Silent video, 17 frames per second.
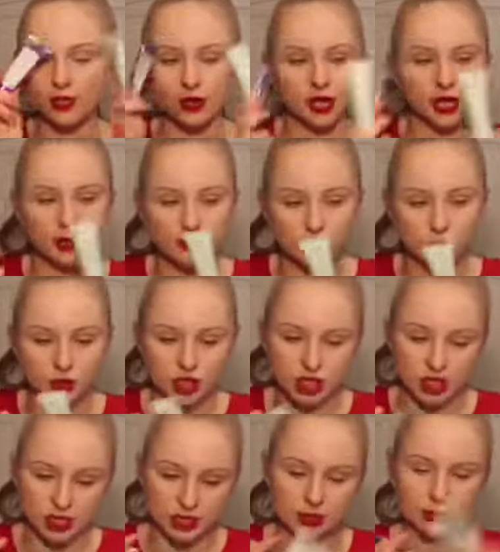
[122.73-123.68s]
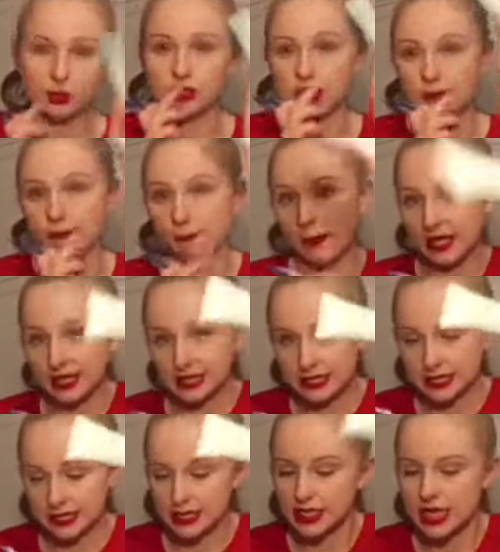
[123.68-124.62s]
creams, which I, this one's
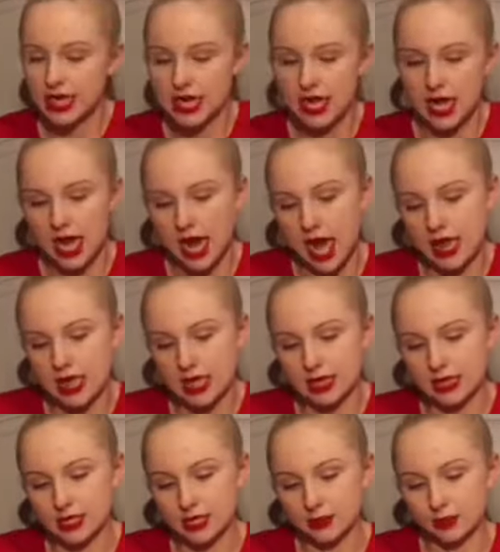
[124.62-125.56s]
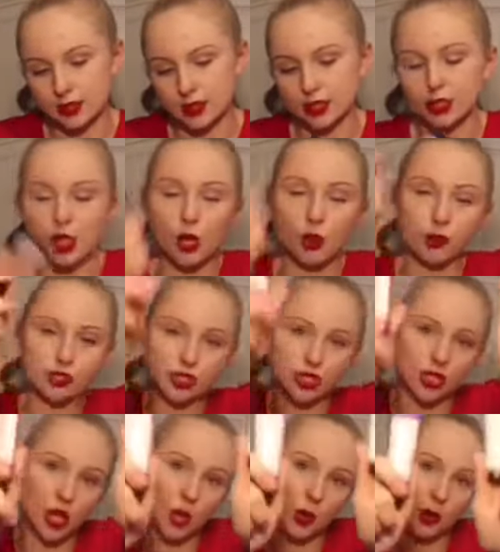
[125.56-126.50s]
mint and then this one's
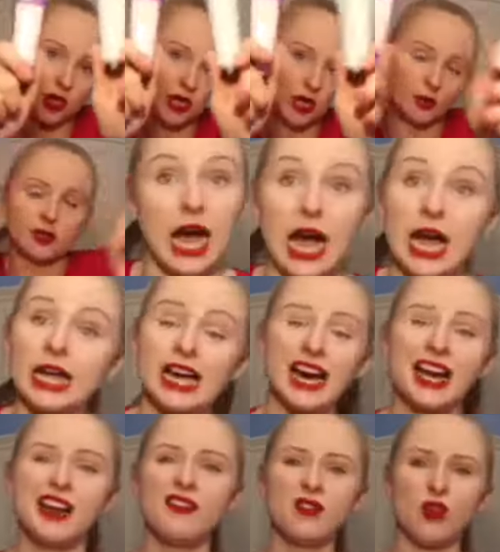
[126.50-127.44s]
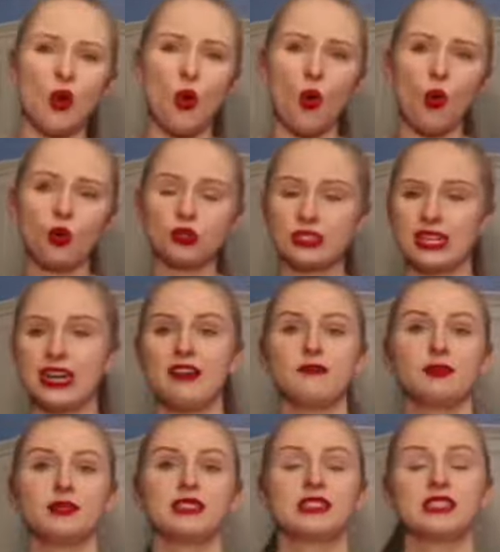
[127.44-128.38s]
toasted coconut. I kind of have a cold and
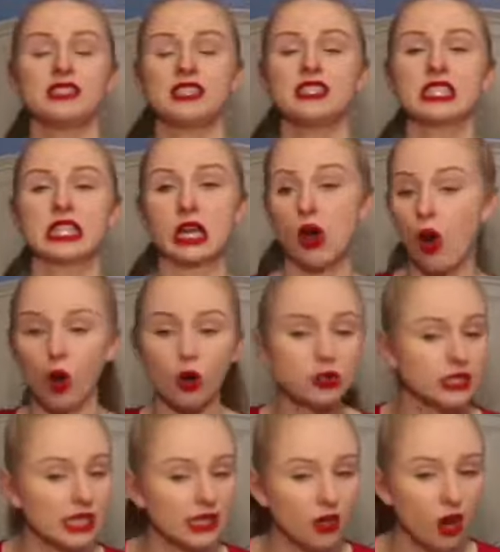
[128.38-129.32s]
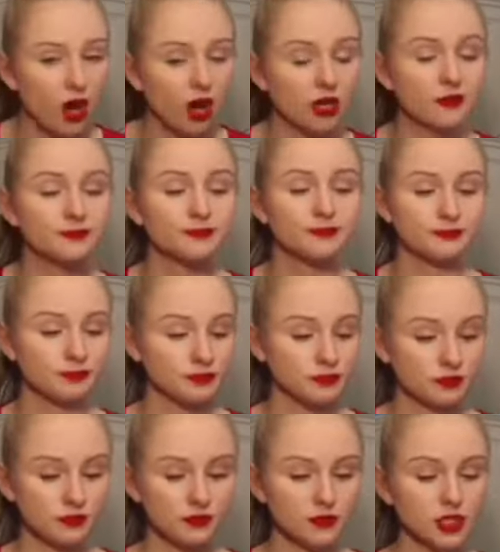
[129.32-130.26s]
I've been sneezing all day long.
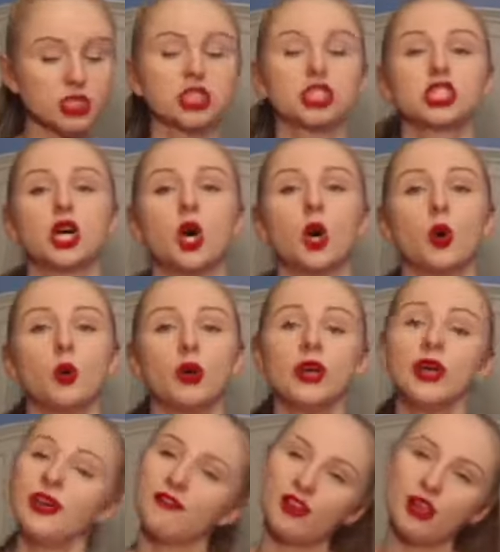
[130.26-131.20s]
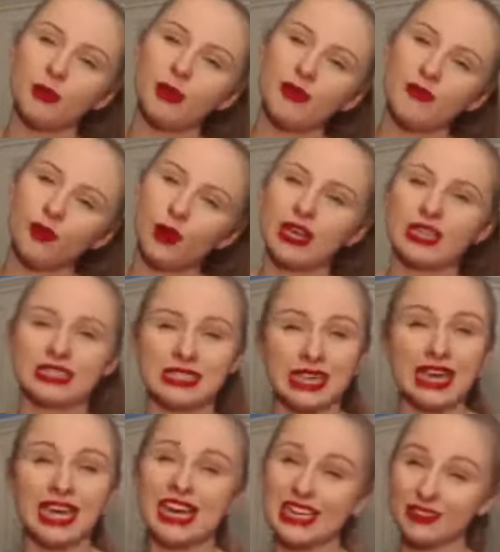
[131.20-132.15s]
So if you hear my voice,
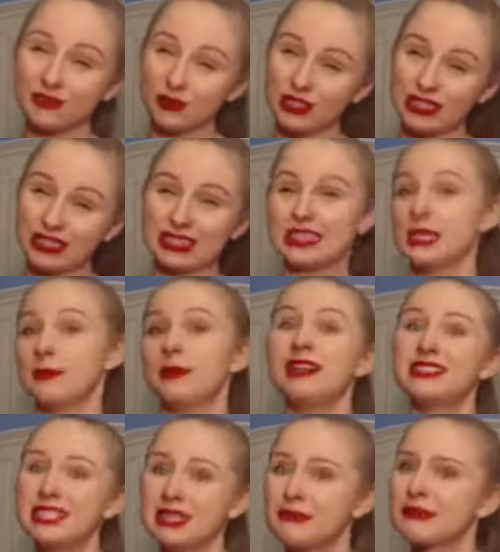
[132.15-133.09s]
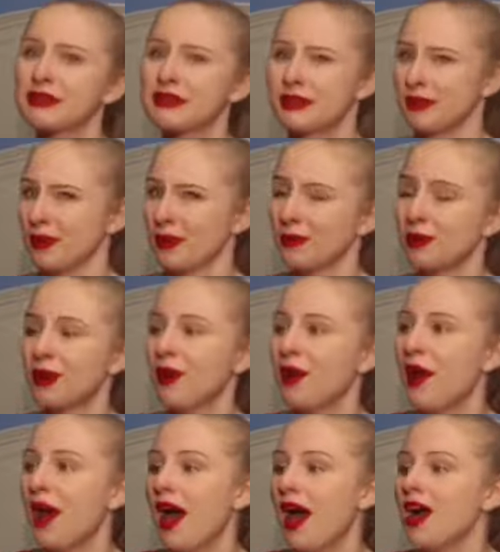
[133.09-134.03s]
it's really deep, deeper than normal.
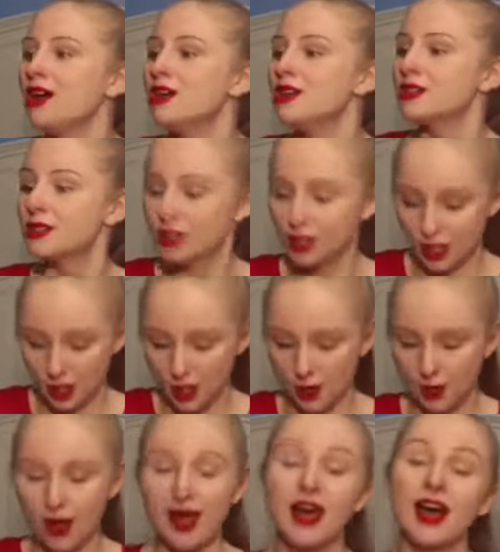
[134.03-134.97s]
So